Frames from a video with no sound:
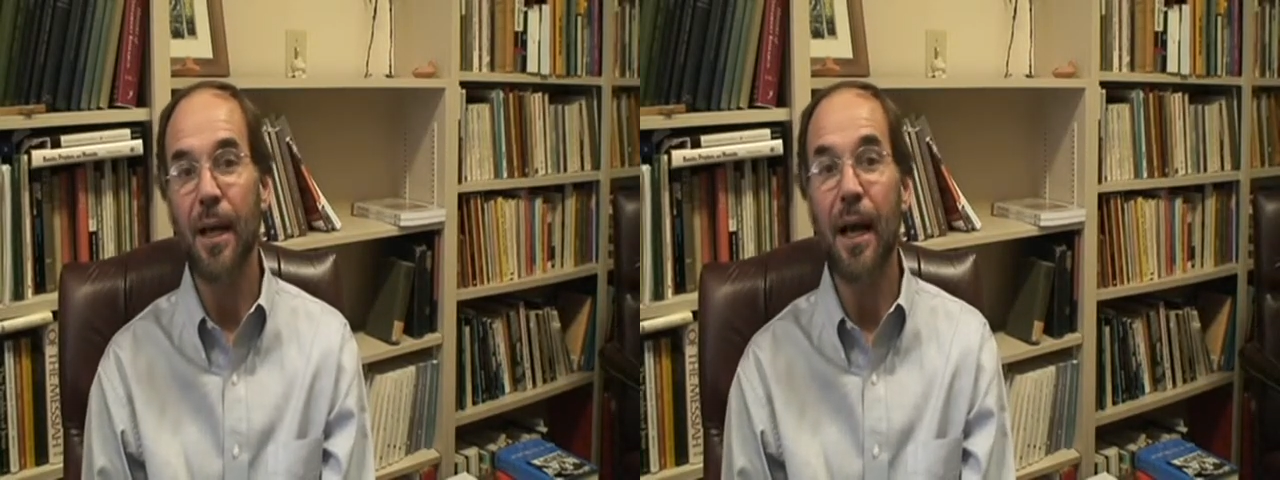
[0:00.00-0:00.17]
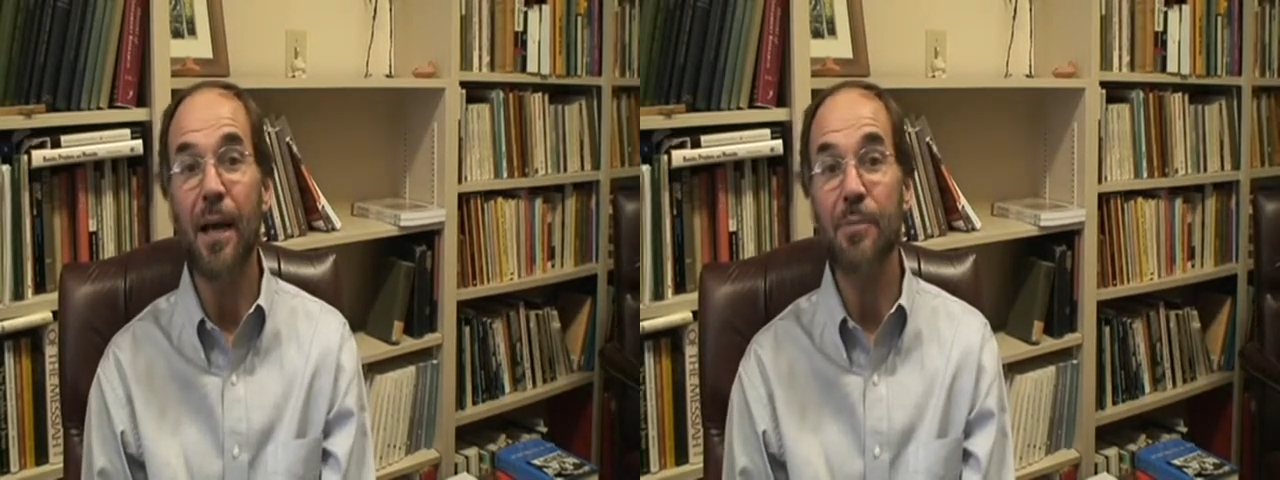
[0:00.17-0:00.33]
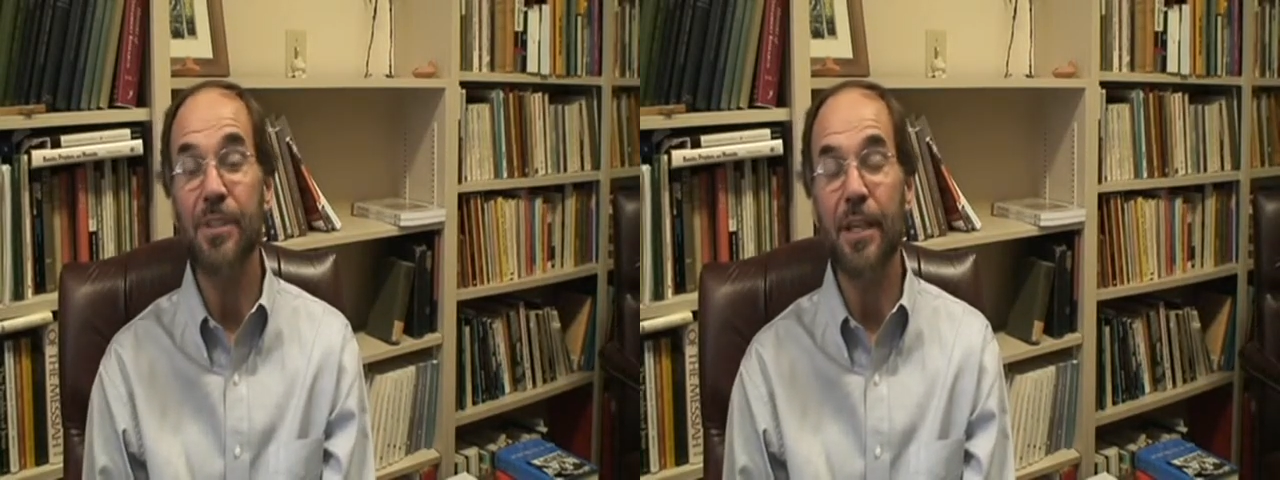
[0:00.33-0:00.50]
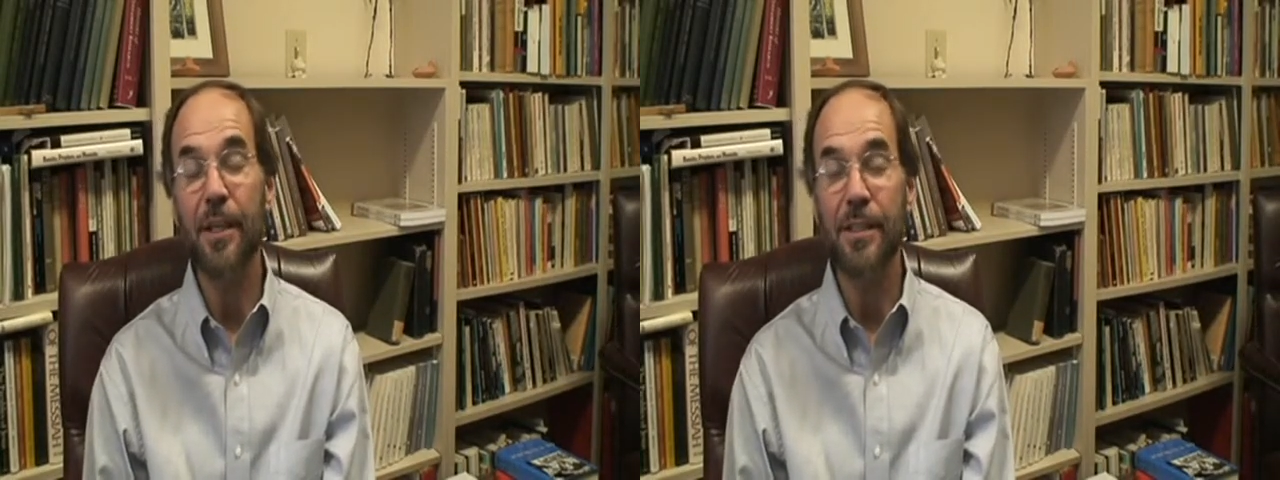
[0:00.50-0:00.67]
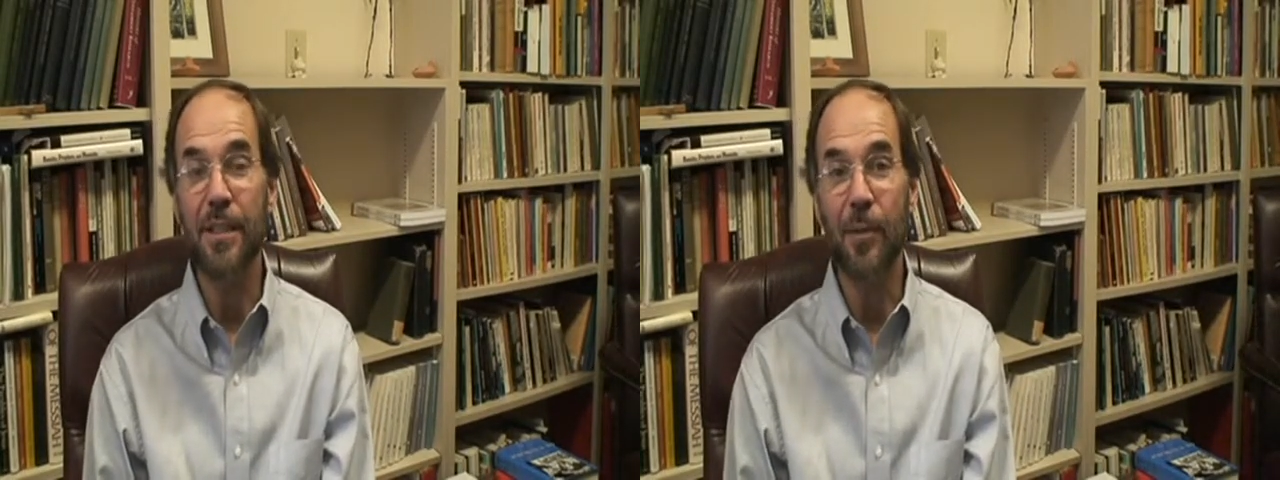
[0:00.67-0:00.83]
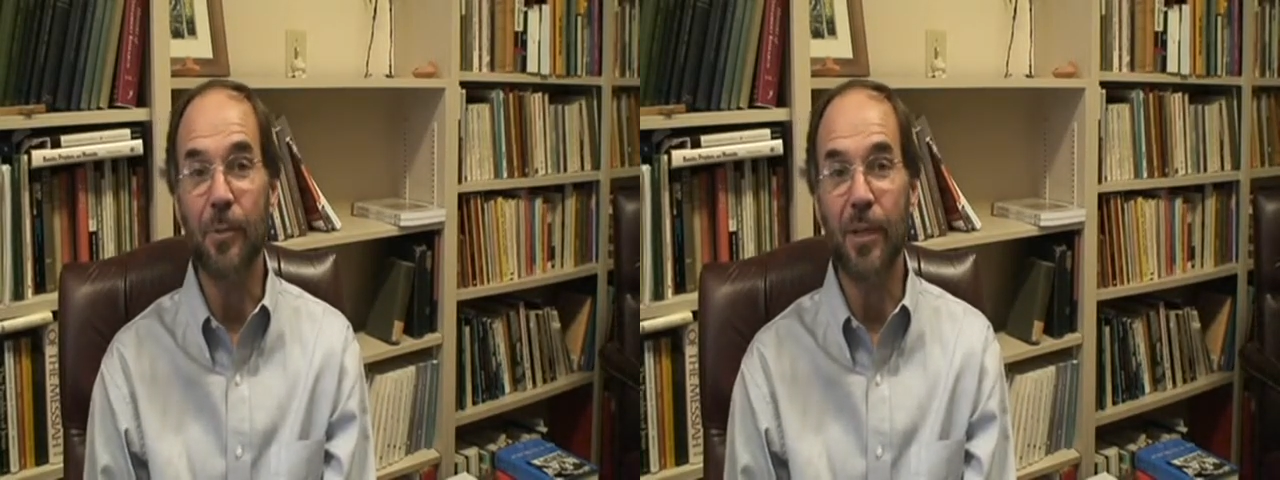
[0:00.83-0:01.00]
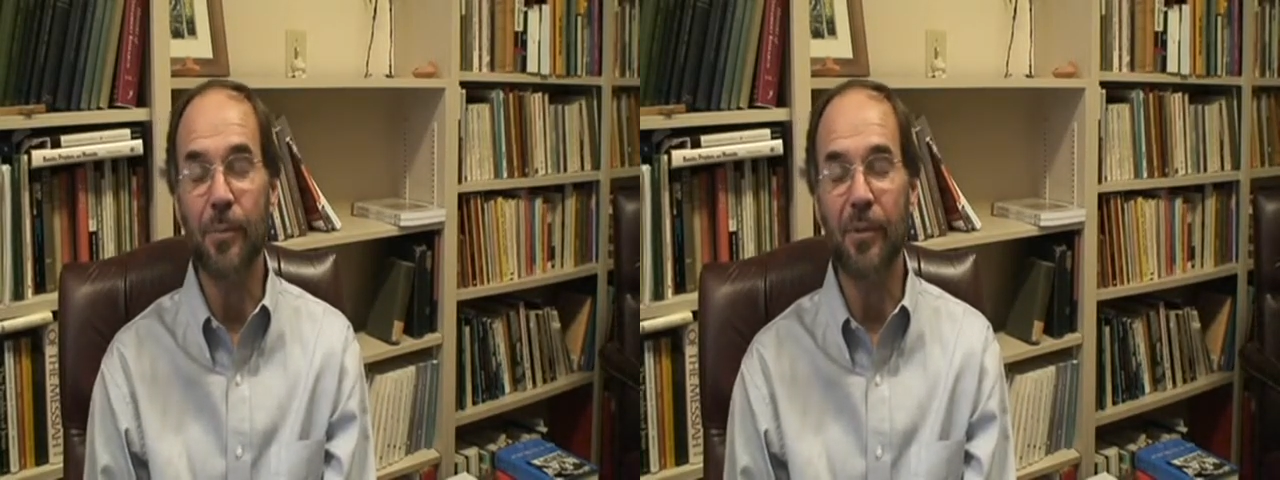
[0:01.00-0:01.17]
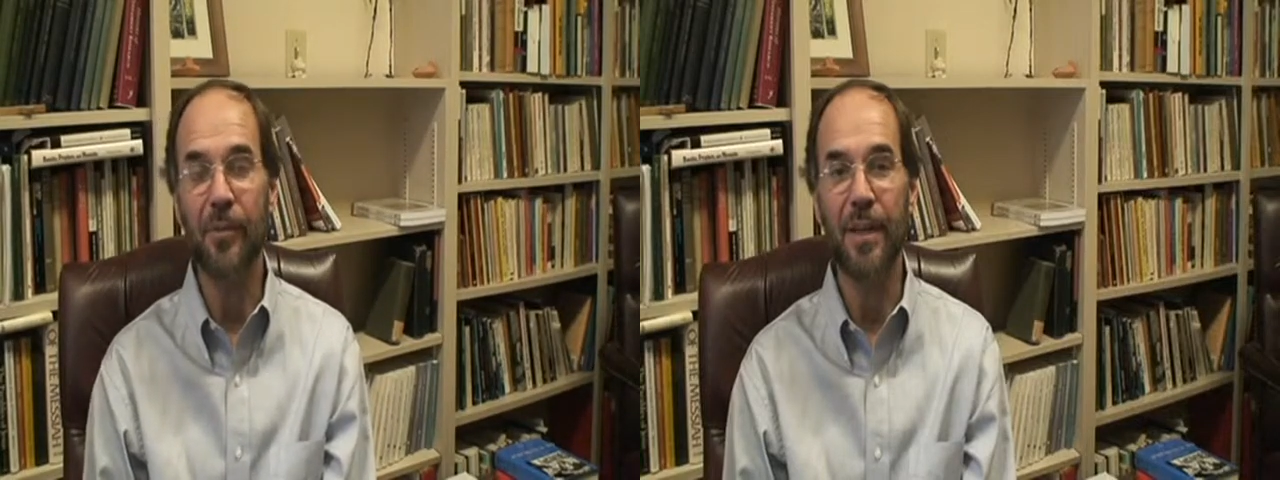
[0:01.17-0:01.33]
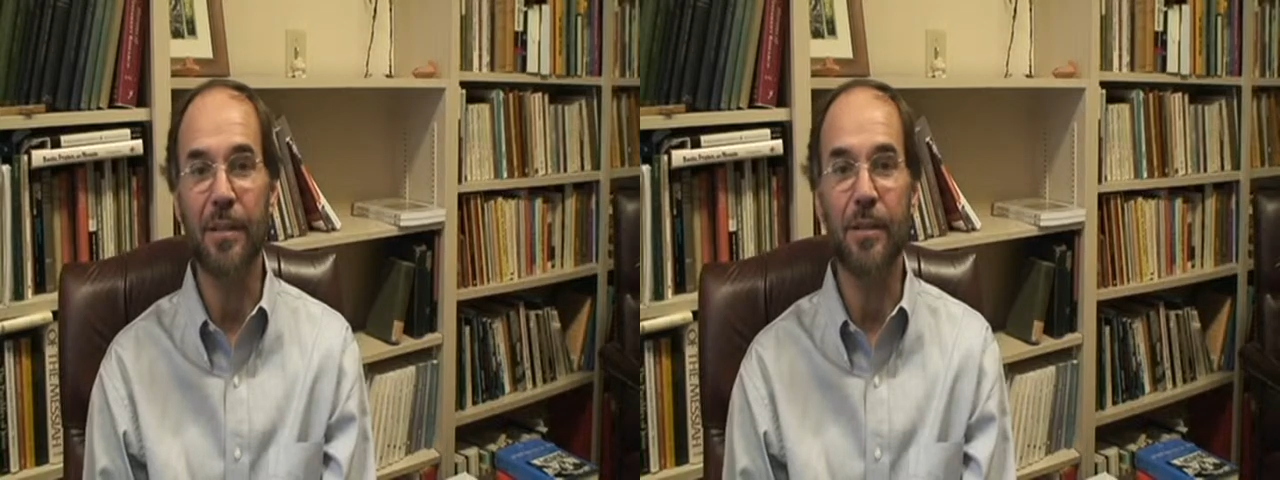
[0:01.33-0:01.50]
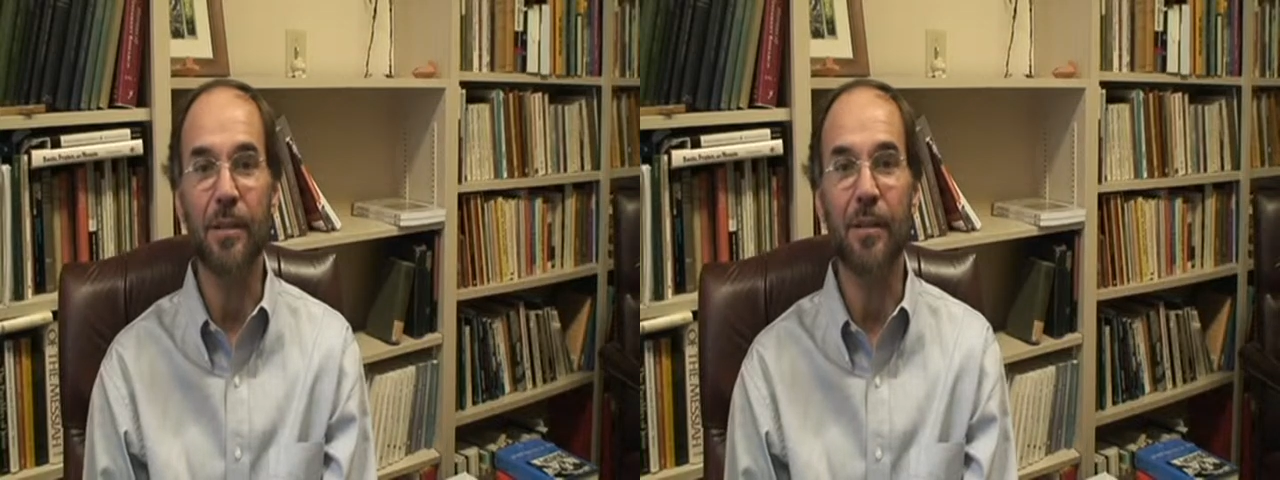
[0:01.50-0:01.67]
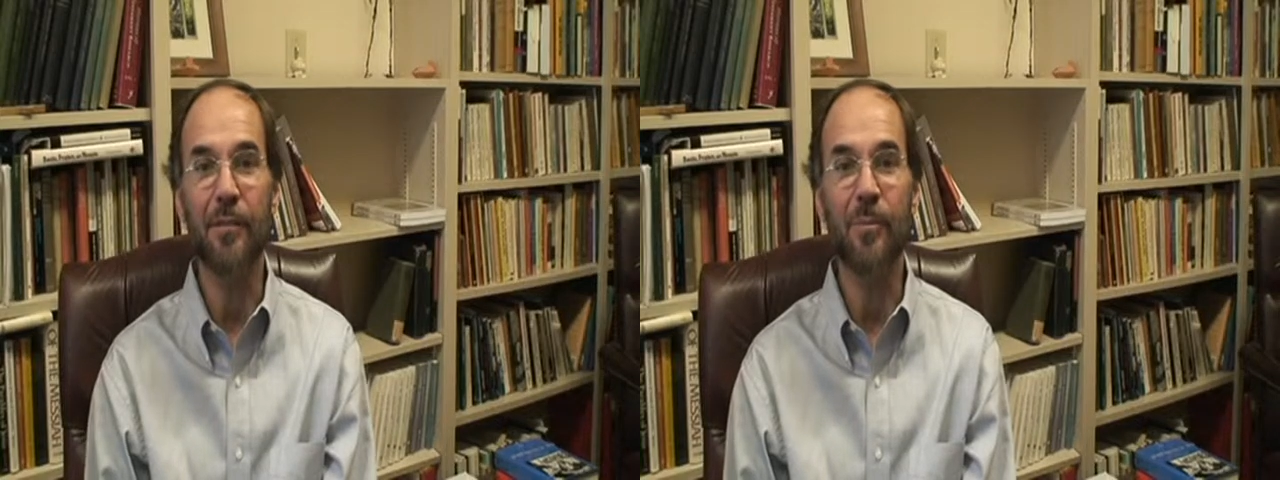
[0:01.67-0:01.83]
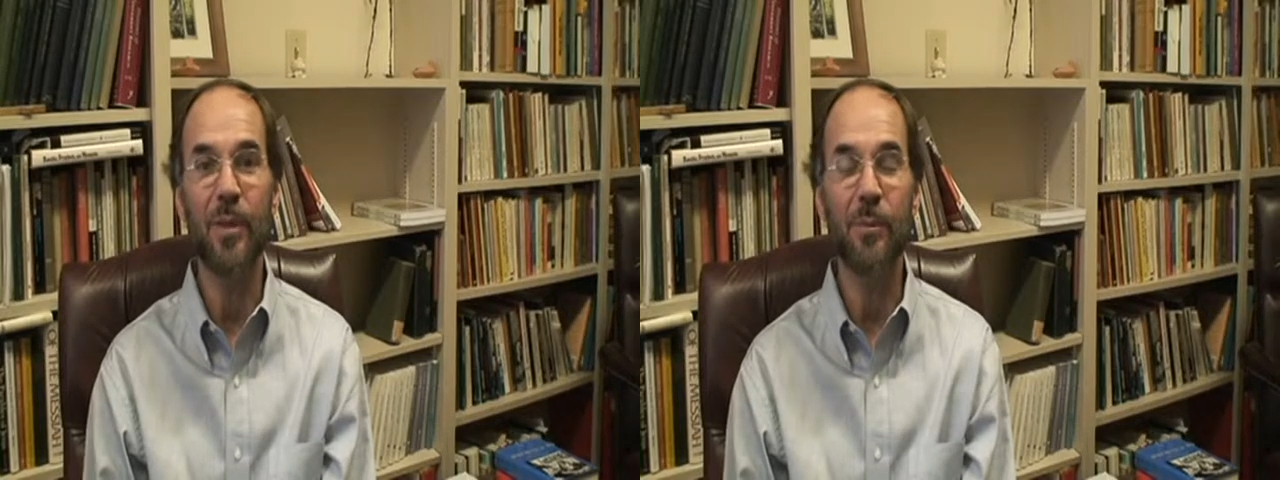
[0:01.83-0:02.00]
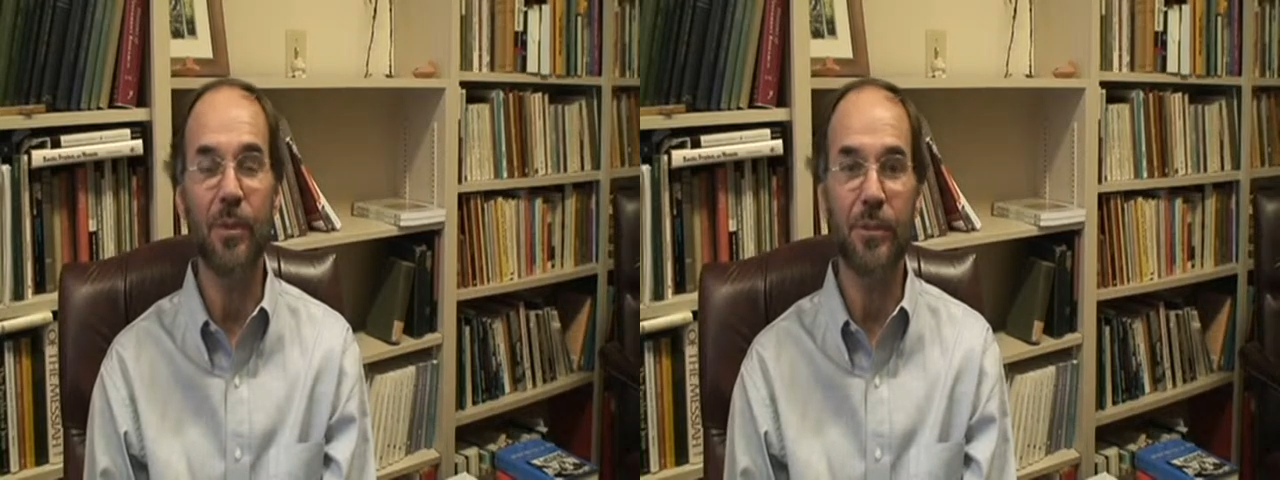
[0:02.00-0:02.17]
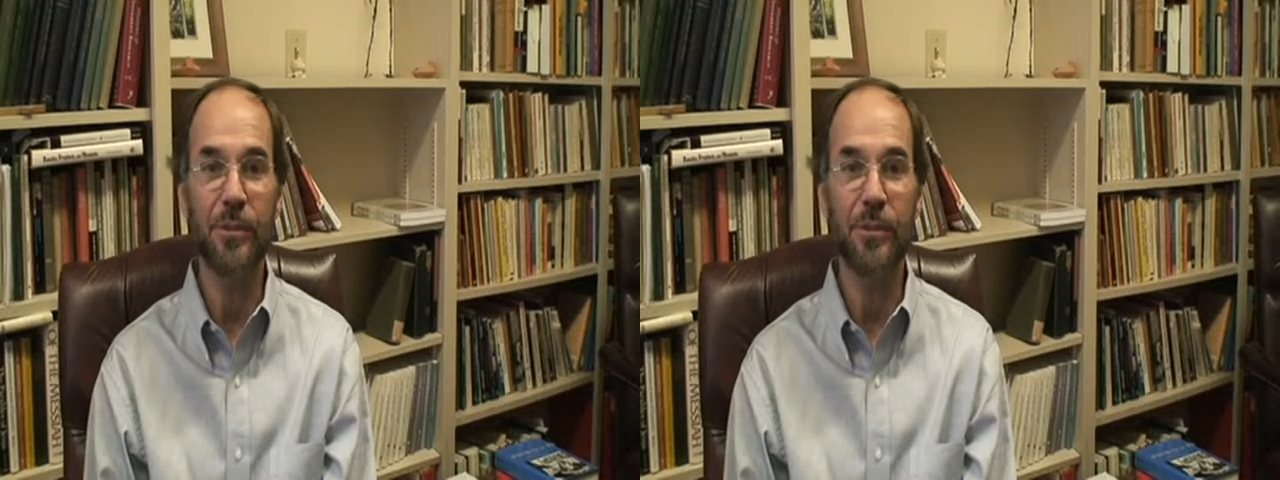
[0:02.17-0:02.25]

I'm Jerry Sumney, Professor of Biblical